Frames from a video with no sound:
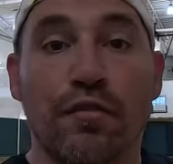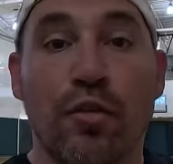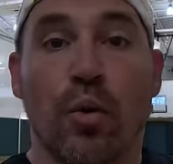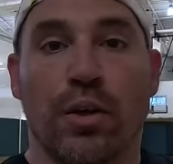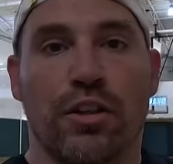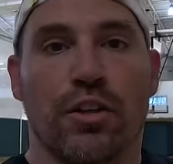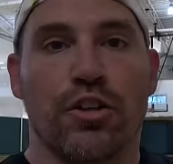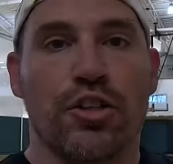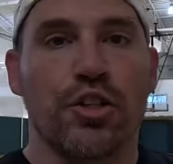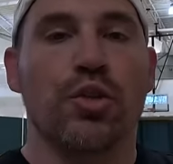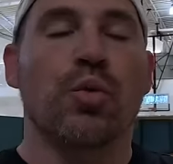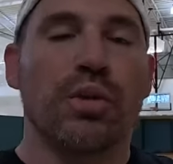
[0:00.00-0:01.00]
forward in their
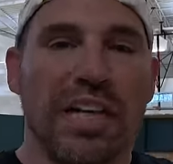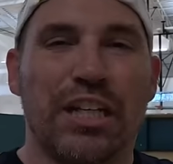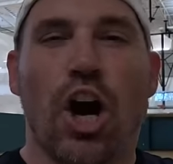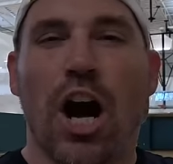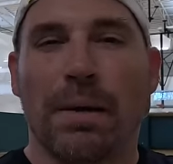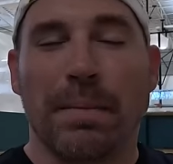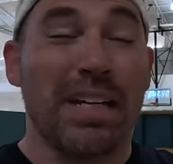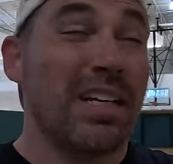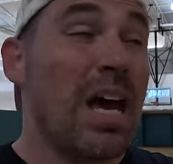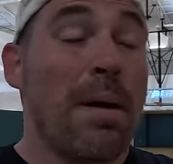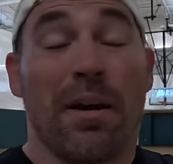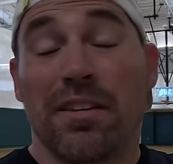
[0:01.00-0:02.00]
shoe will need to augment.
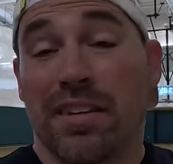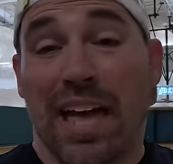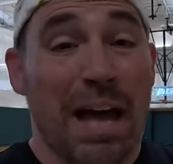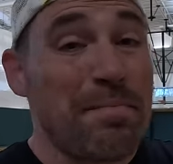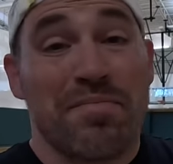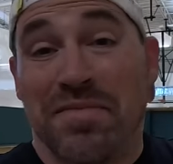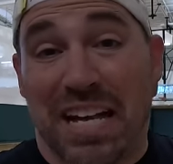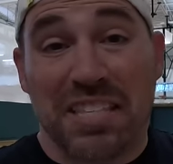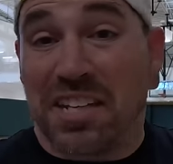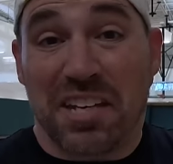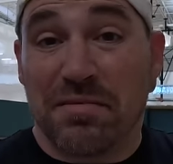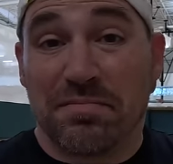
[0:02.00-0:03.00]
But other than that, that's it.